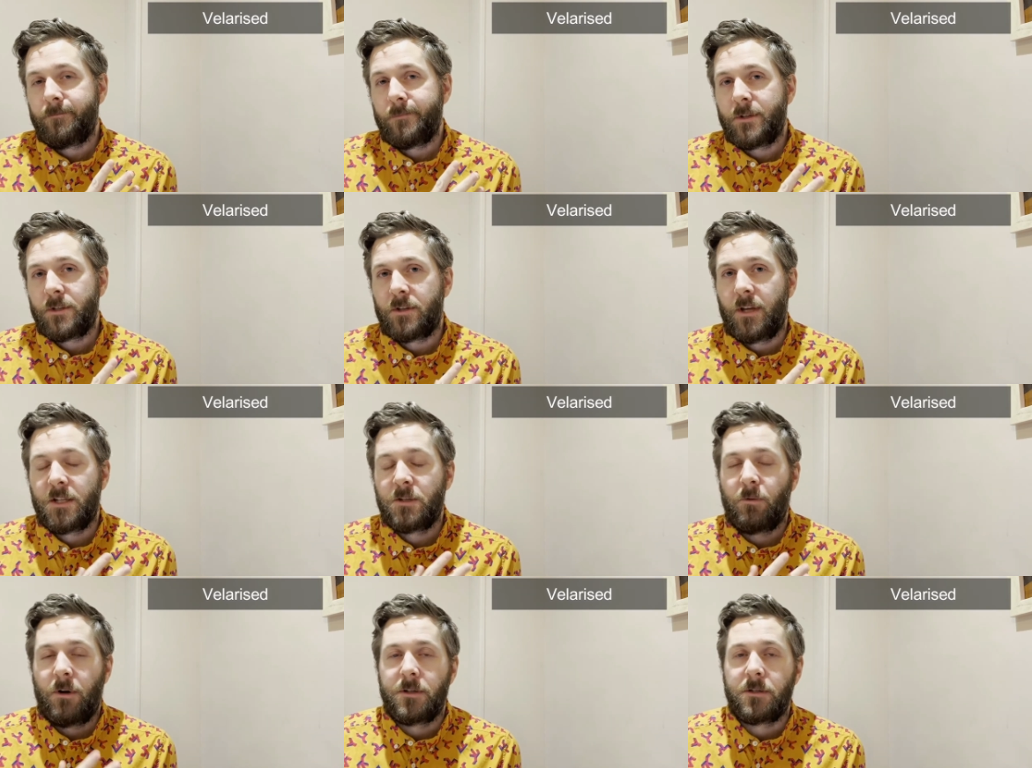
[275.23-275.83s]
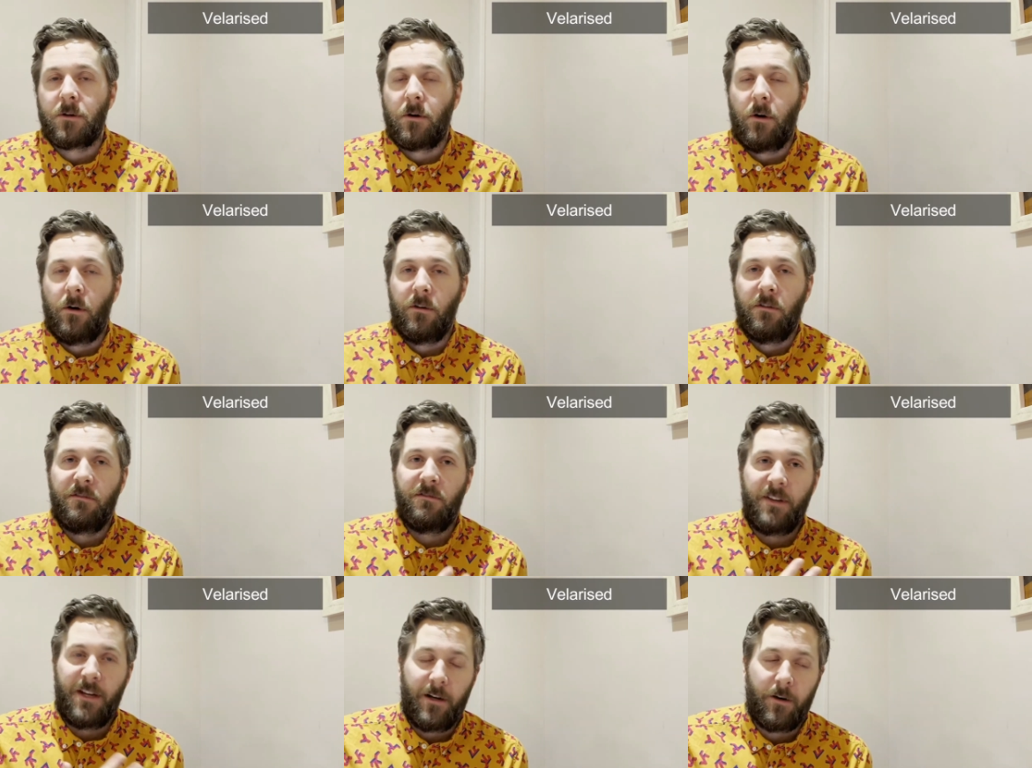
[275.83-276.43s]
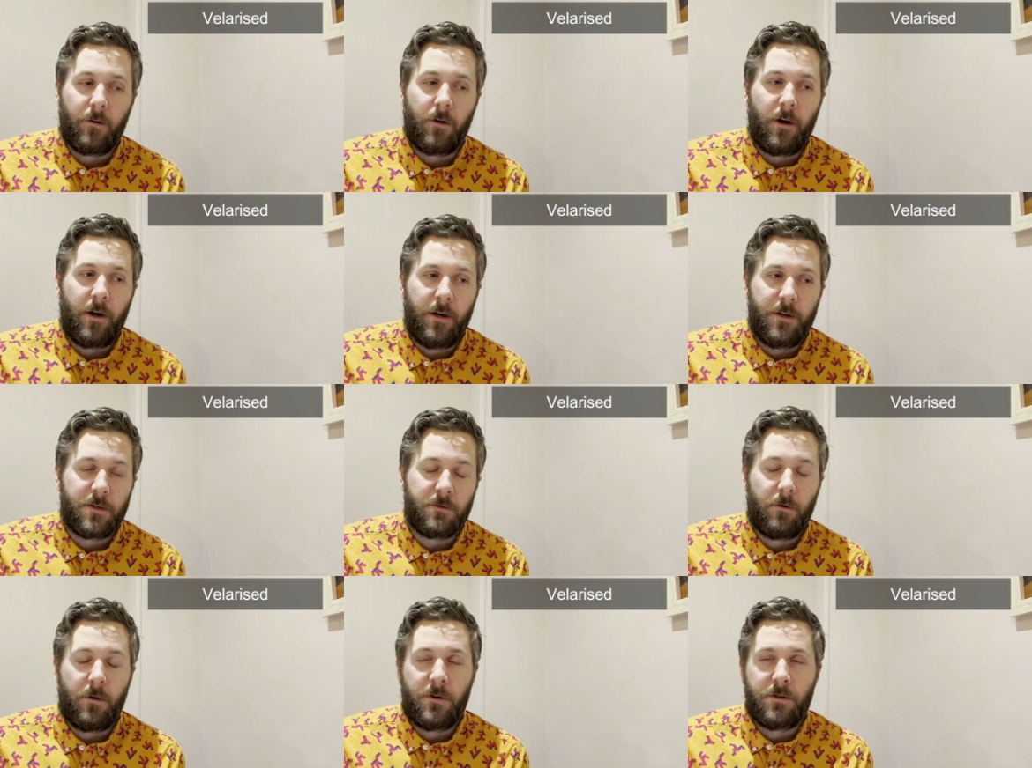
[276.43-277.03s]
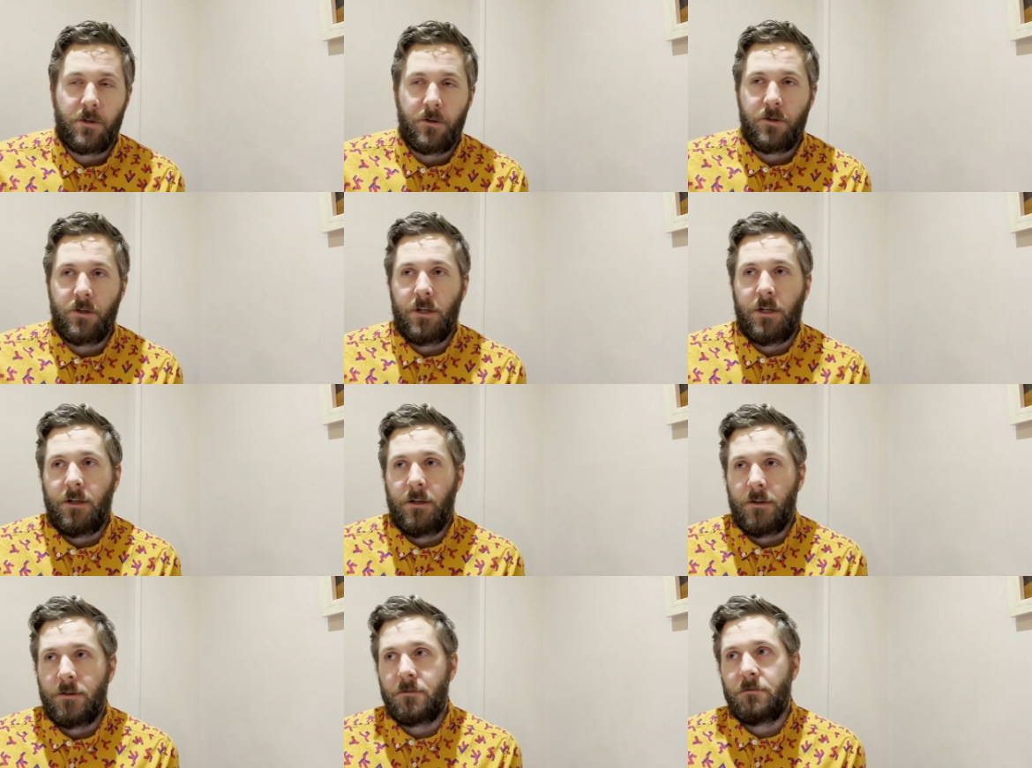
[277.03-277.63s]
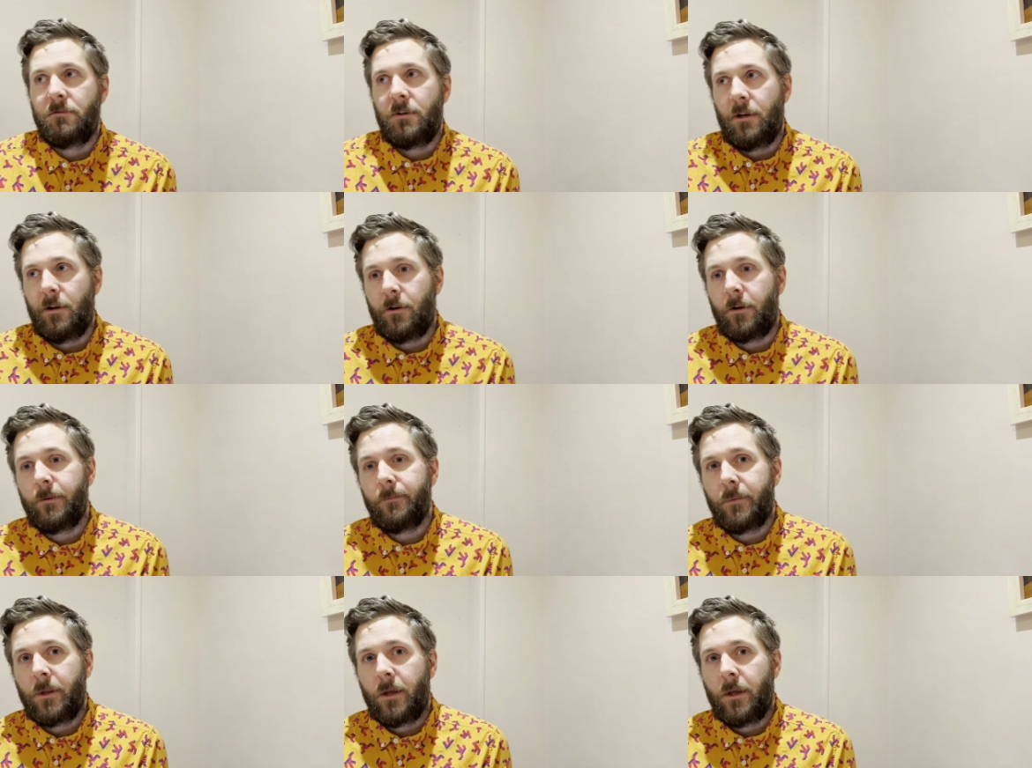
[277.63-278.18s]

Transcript: So that's why it's called velarized, whereas the G is velar.